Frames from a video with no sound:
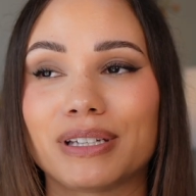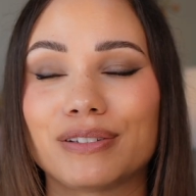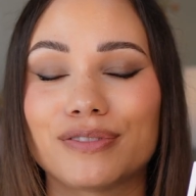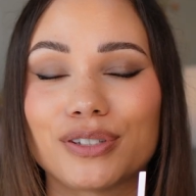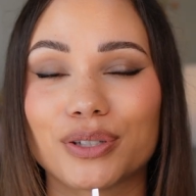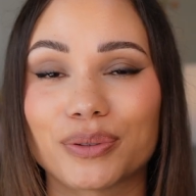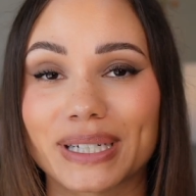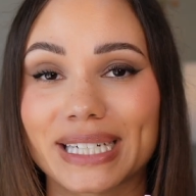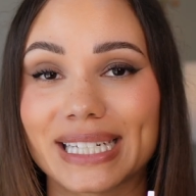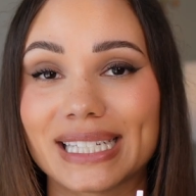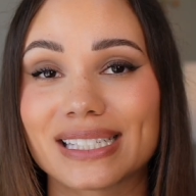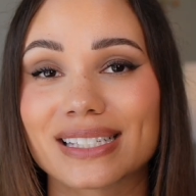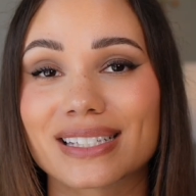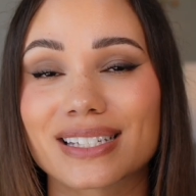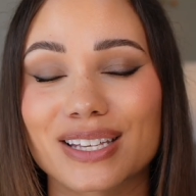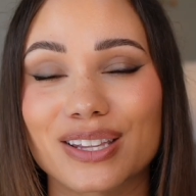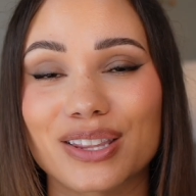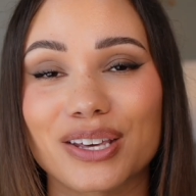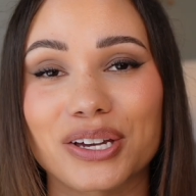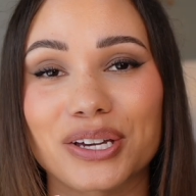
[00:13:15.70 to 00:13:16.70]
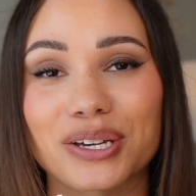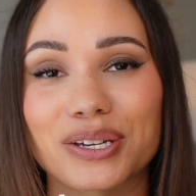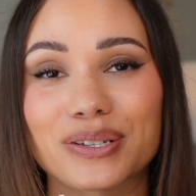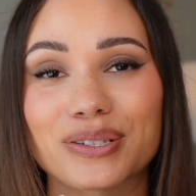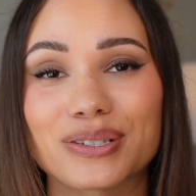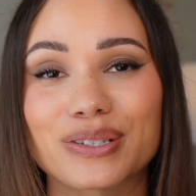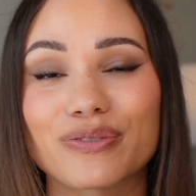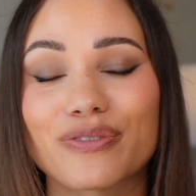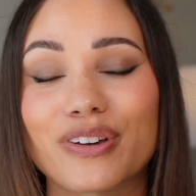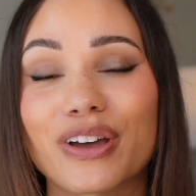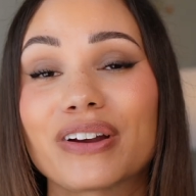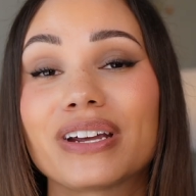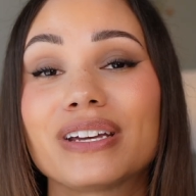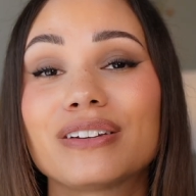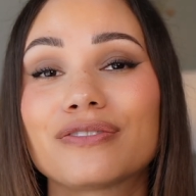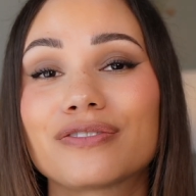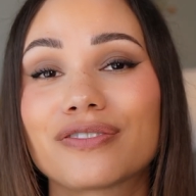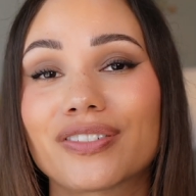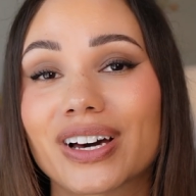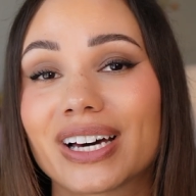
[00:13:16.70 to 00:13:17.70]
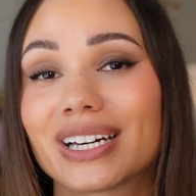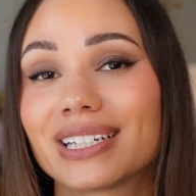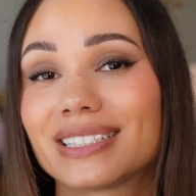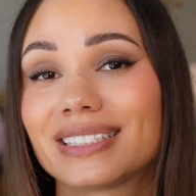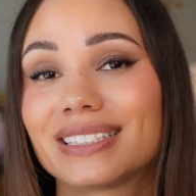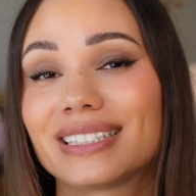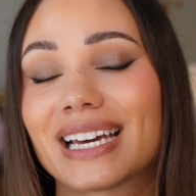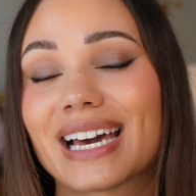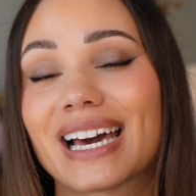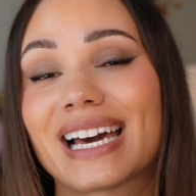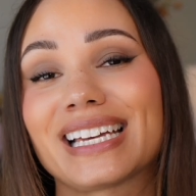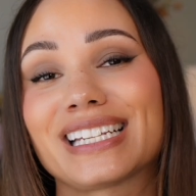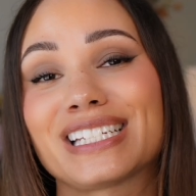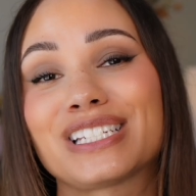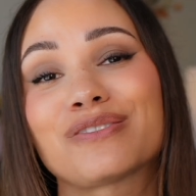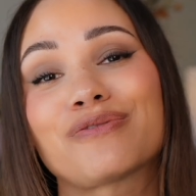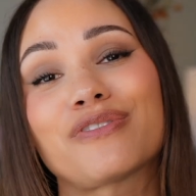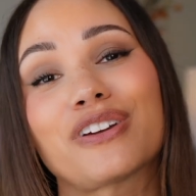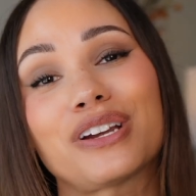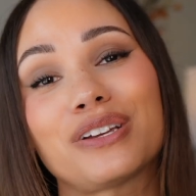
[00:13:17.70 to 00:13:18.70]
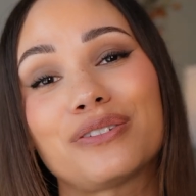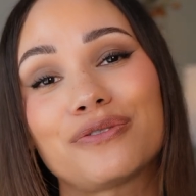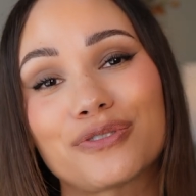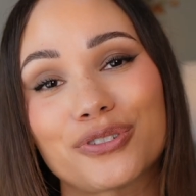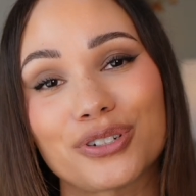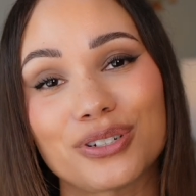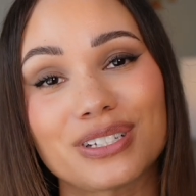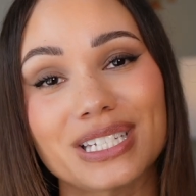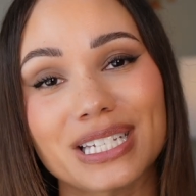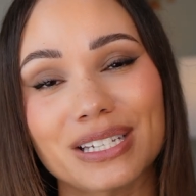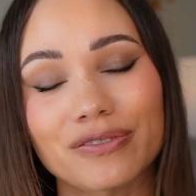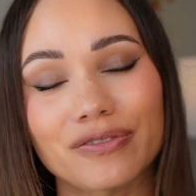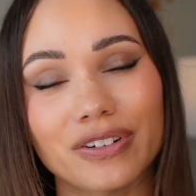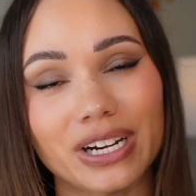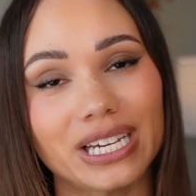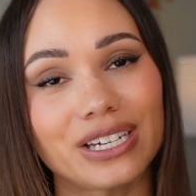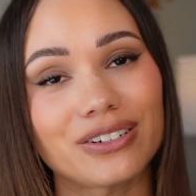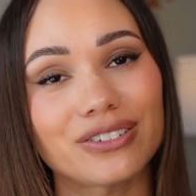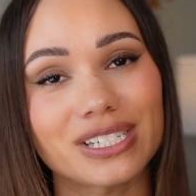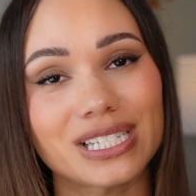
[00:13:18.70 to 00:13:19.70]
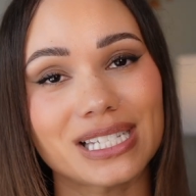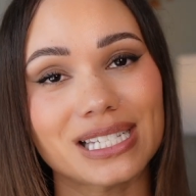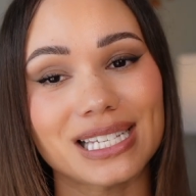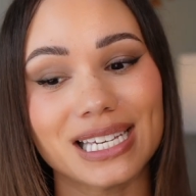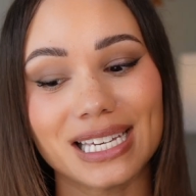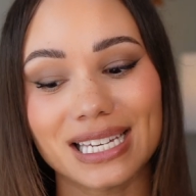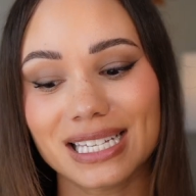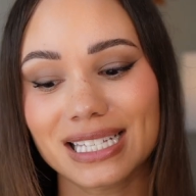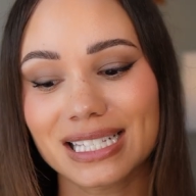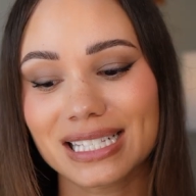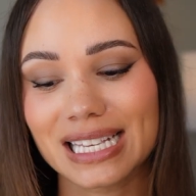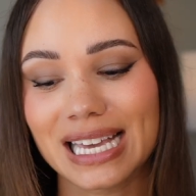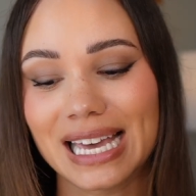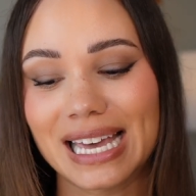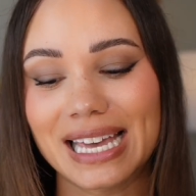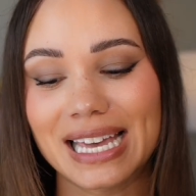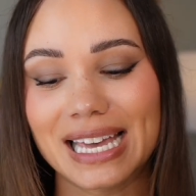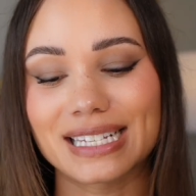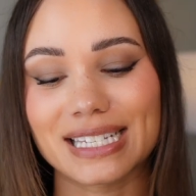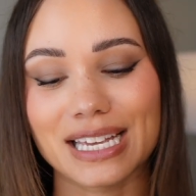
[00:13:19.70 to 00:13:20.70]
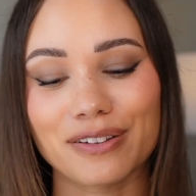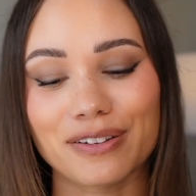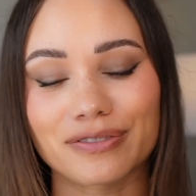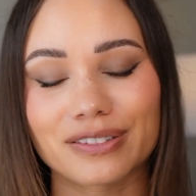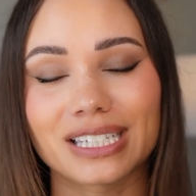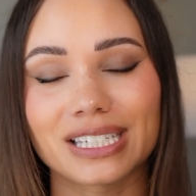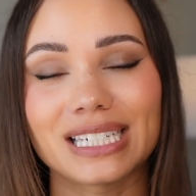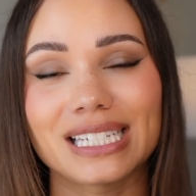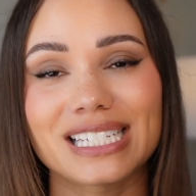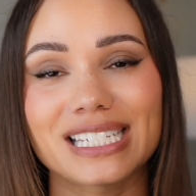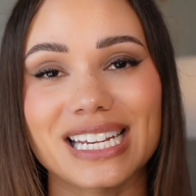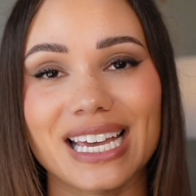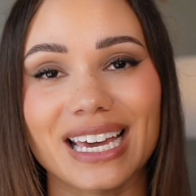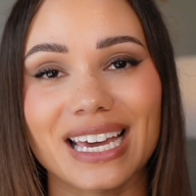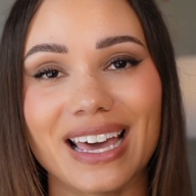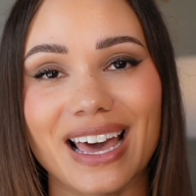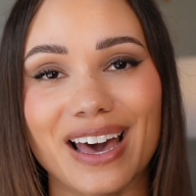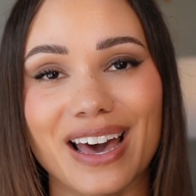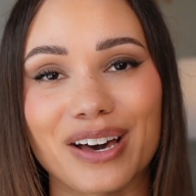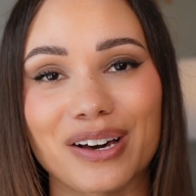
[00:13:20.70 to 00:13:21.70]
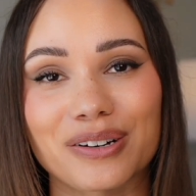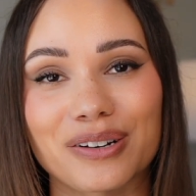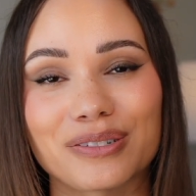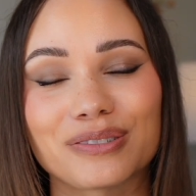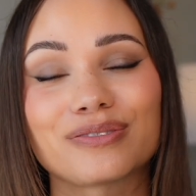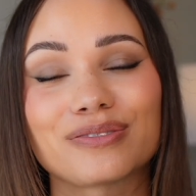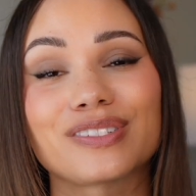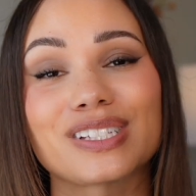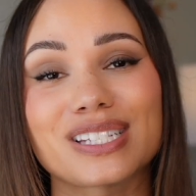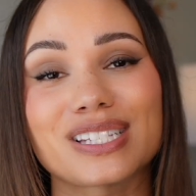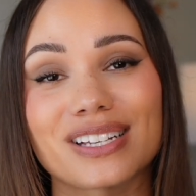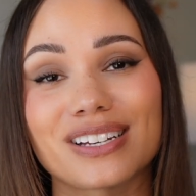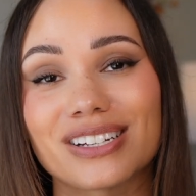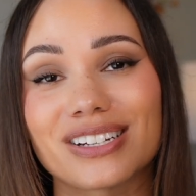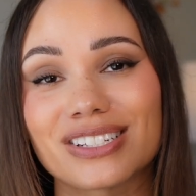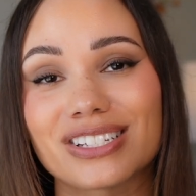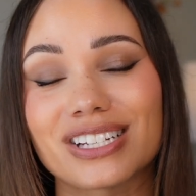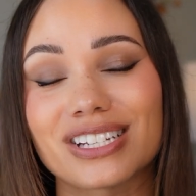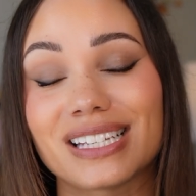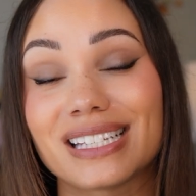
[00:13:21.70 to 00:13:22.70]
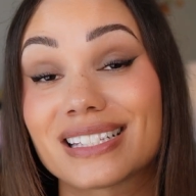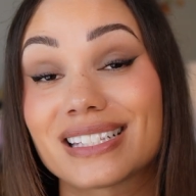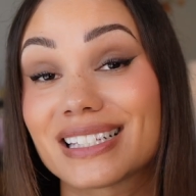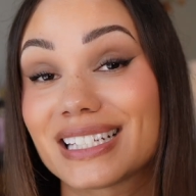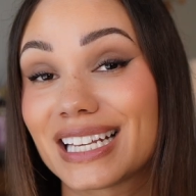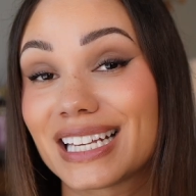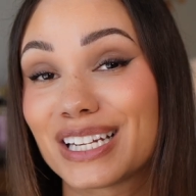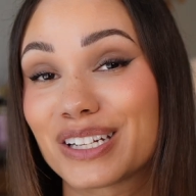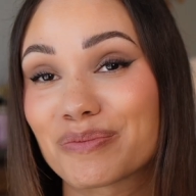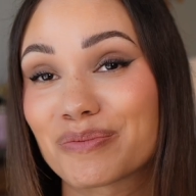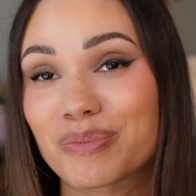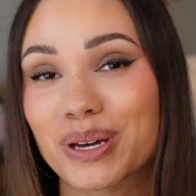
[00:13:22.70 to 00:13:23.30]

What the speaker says: If you are into those very fun and very fruity fragrances, definitely check out Versace's Dylan